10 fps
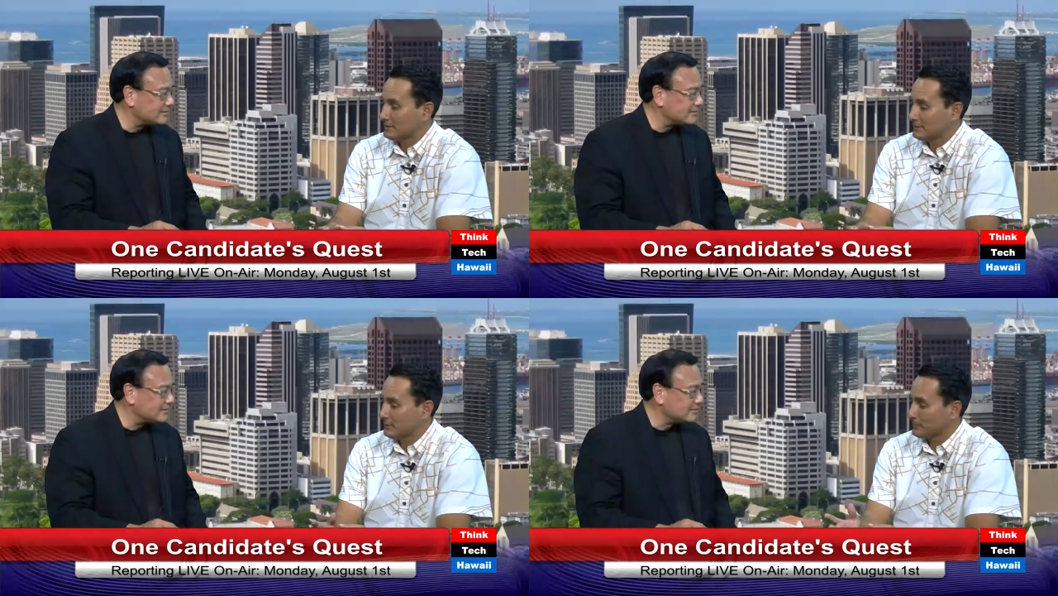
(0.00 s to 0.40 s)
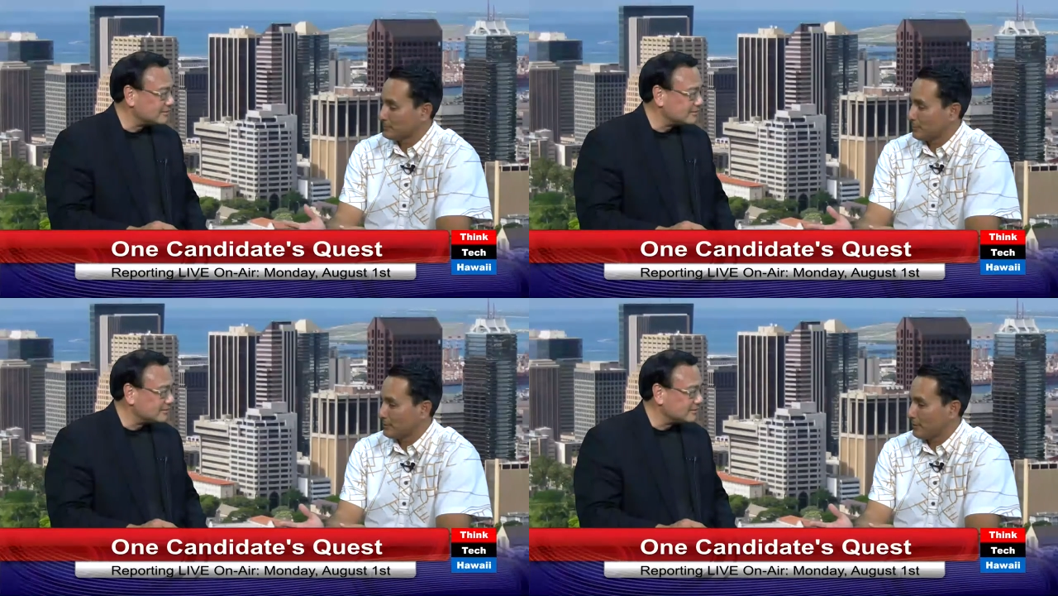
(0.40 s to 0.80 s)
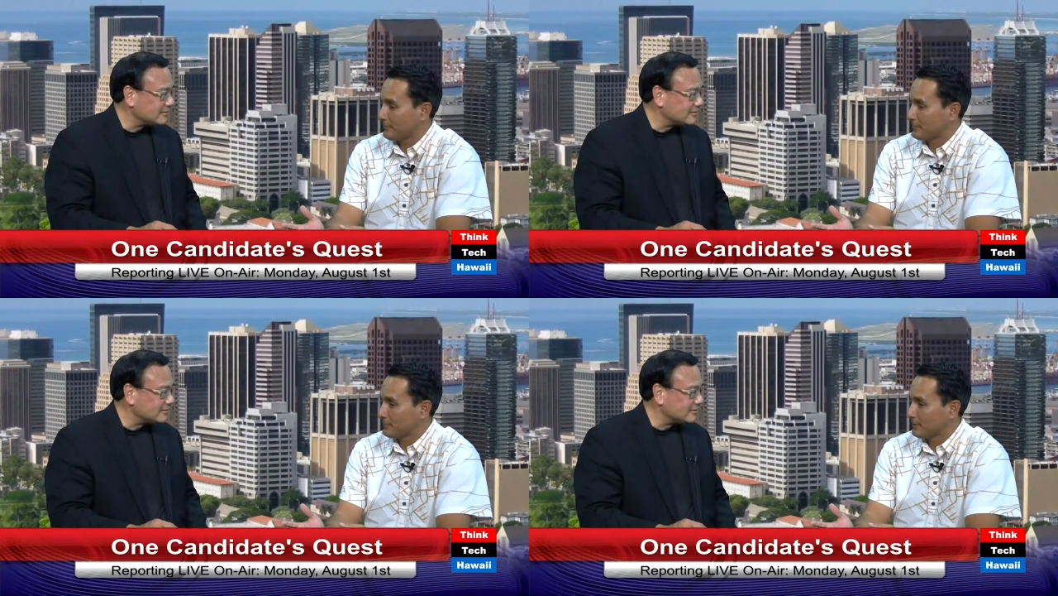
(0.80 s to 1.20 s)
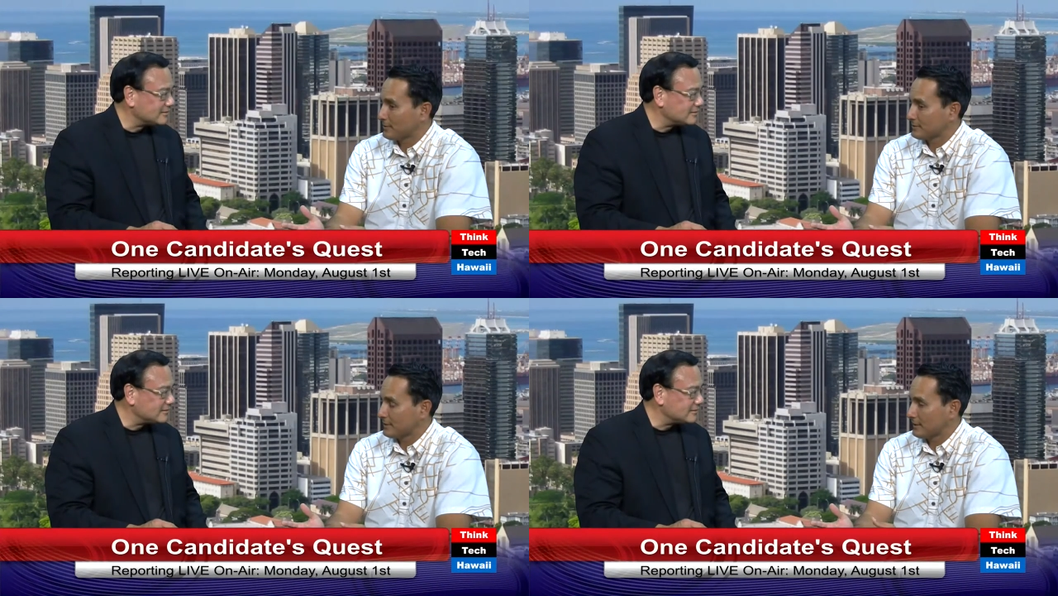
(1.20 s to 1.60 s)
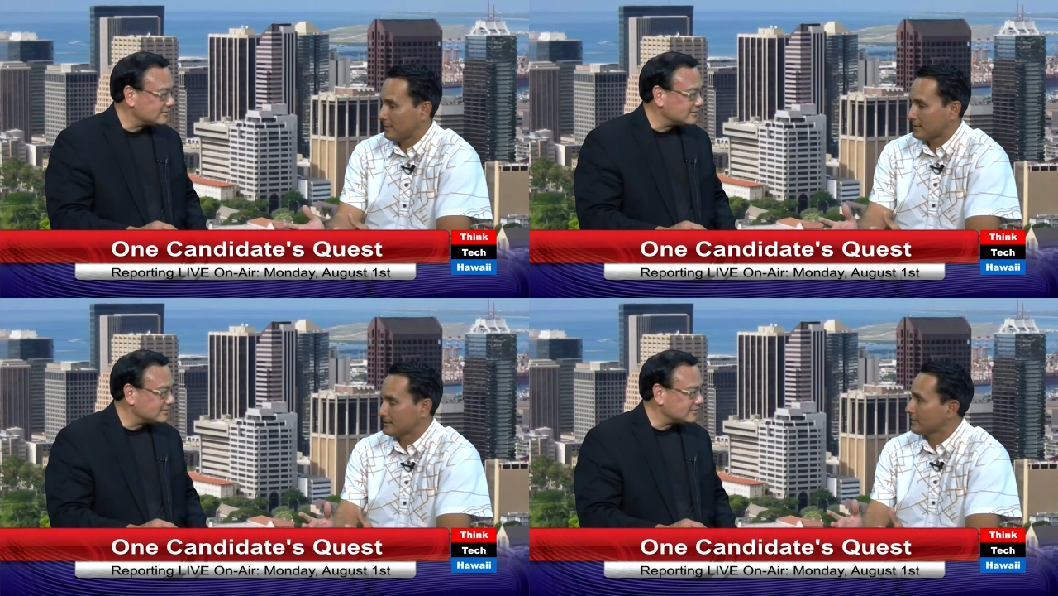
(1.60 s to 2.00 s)
Speaker 1: though. It was started off in 2008
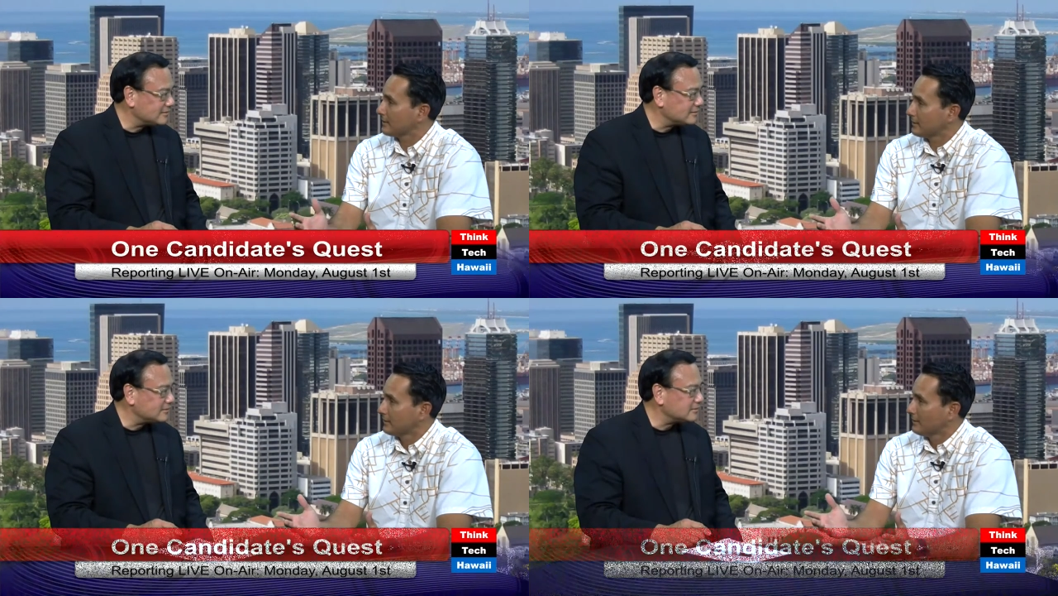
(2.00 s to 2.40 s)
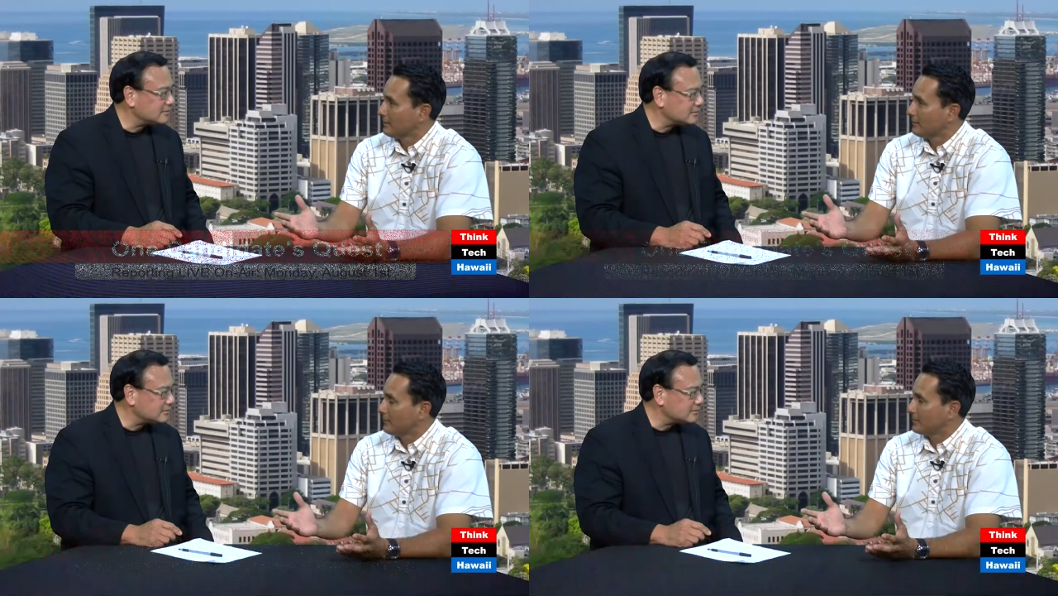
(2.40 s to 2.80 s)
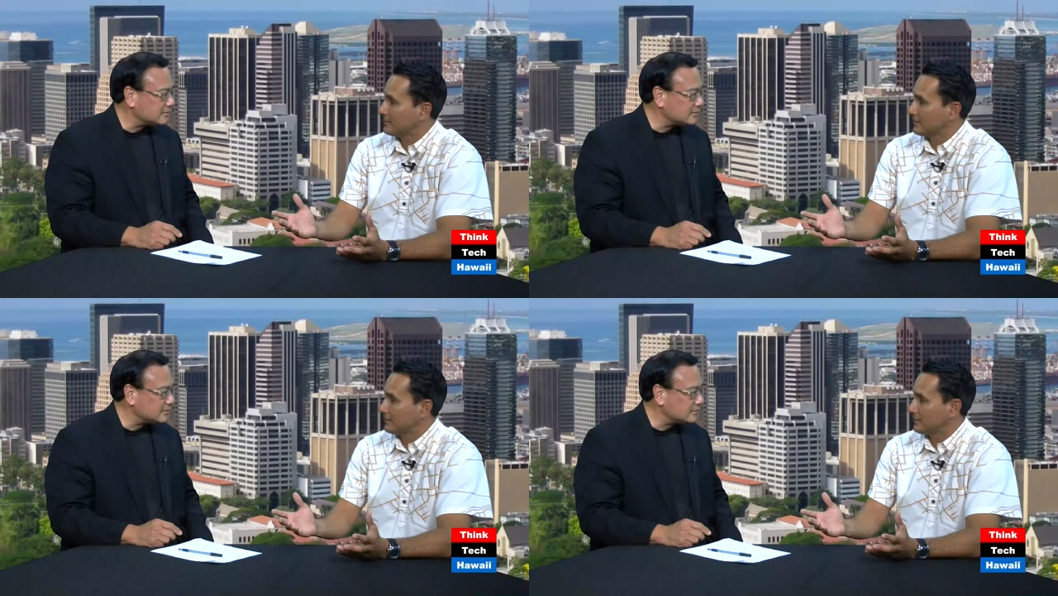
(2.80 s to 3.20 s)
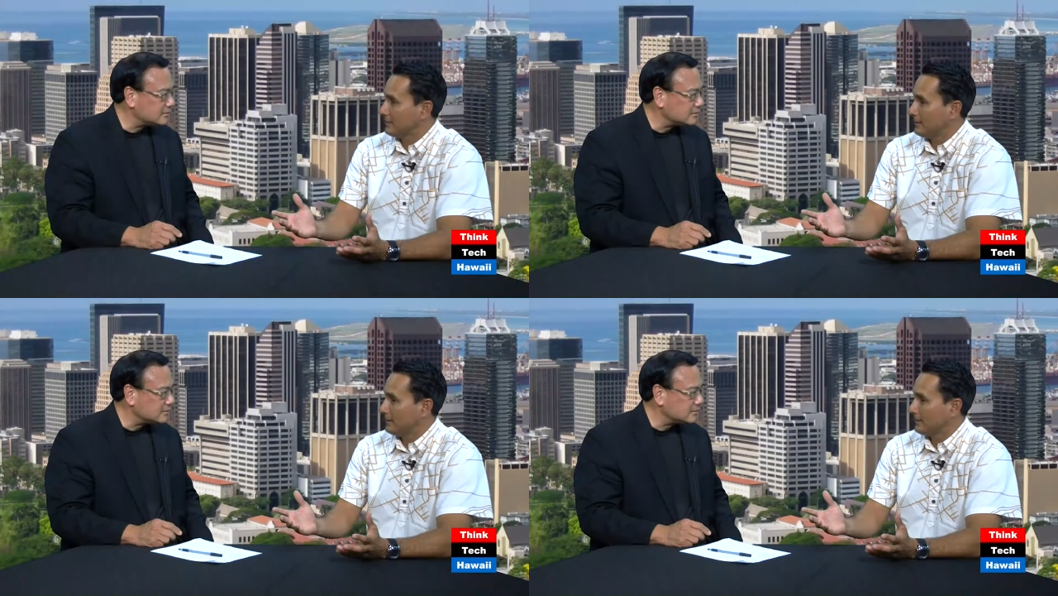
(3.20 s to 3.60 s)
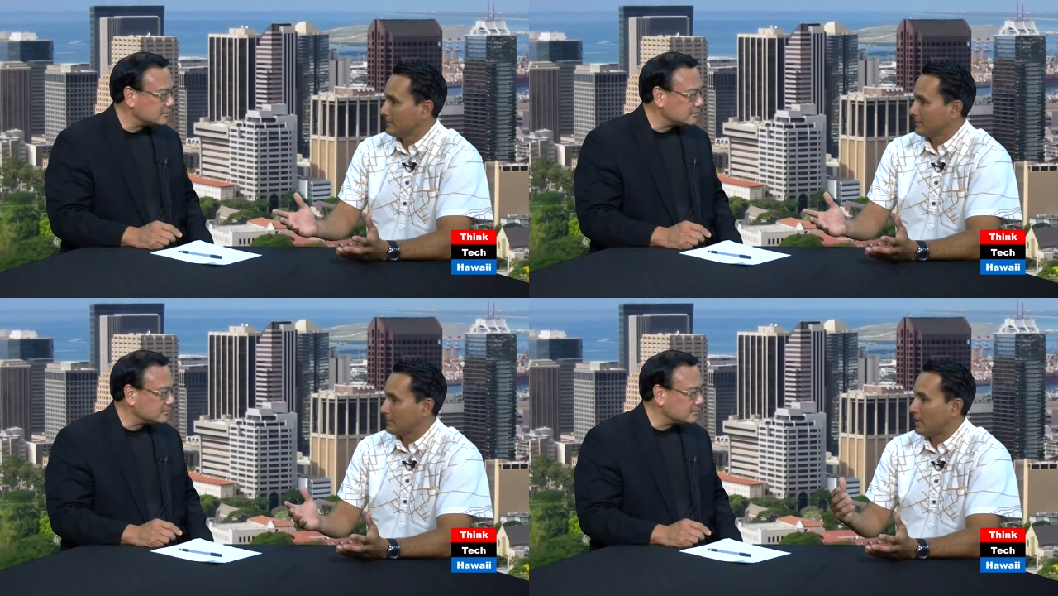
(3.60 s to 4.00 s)
as a basic
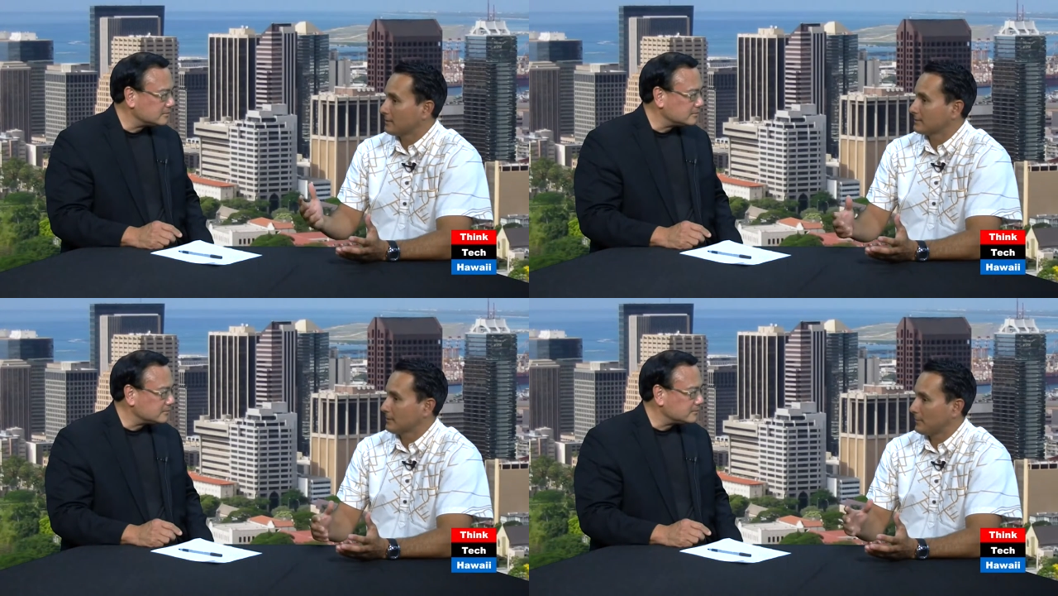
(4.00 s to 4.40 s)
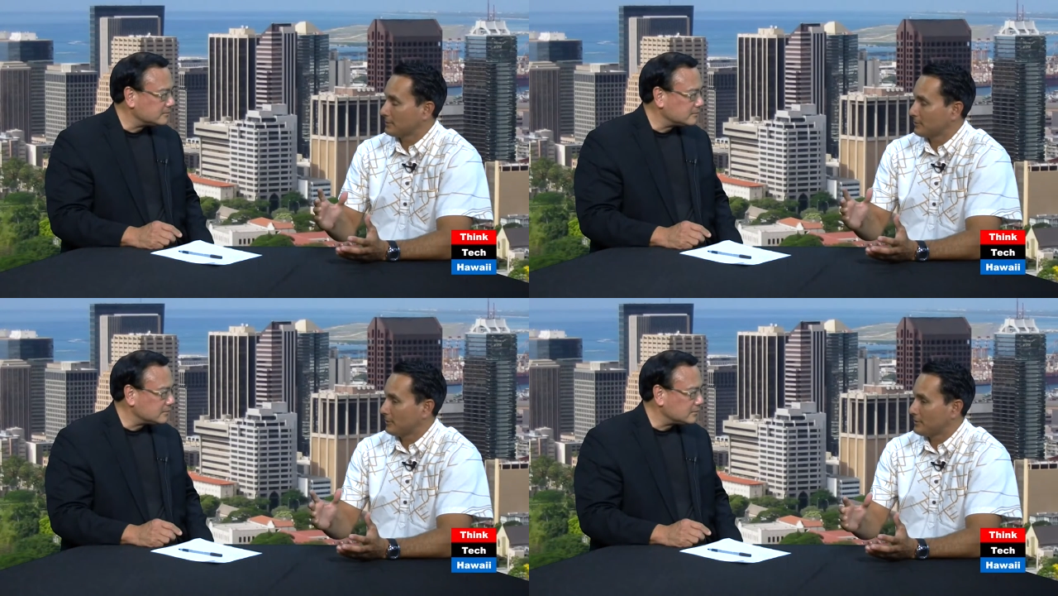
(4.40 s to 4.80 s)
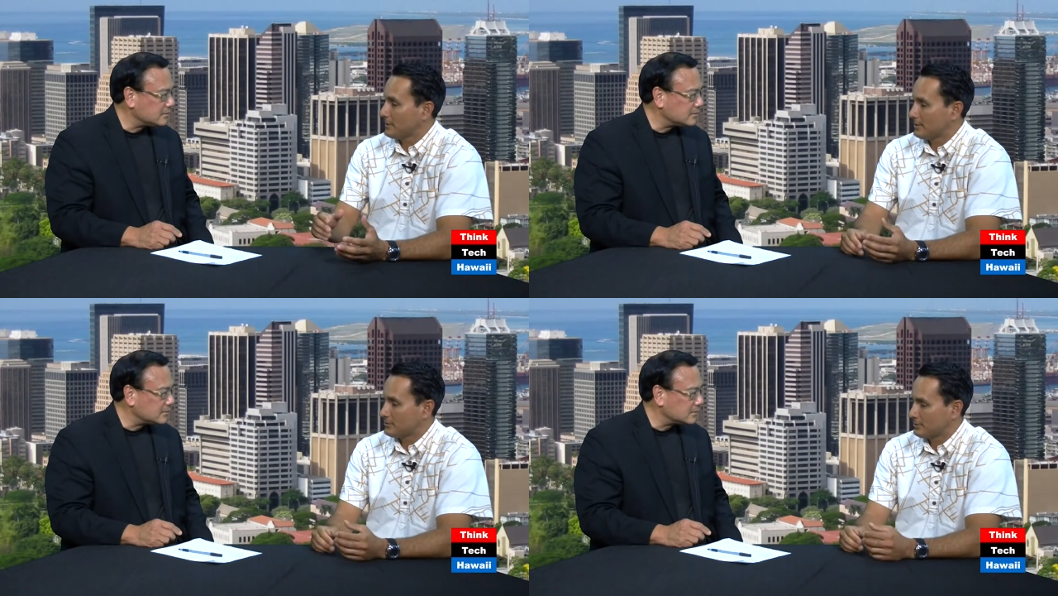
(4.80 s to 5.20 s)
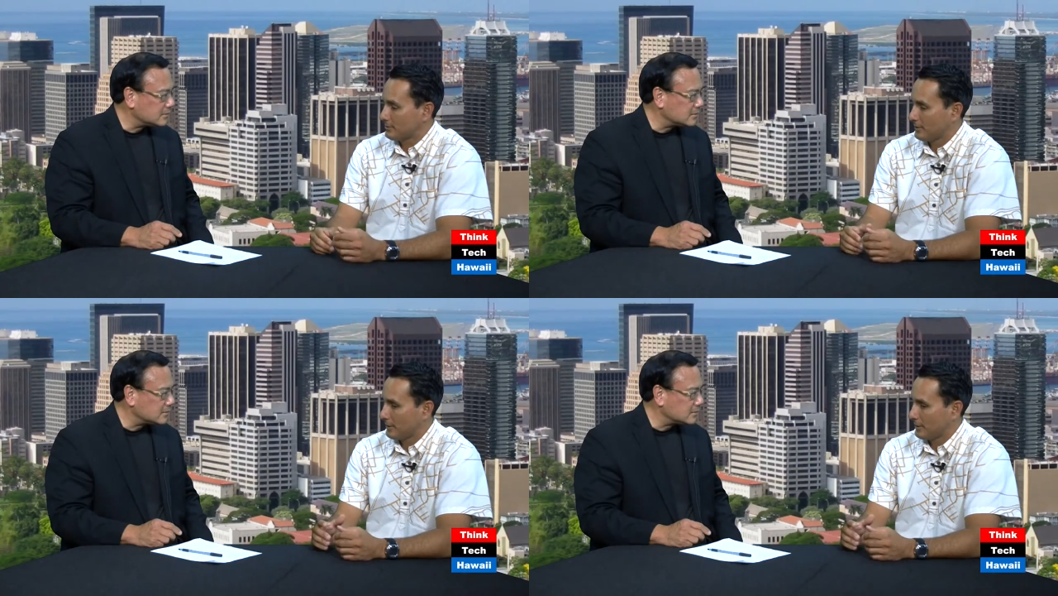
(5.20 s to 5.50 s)
concept. I saw a niche. I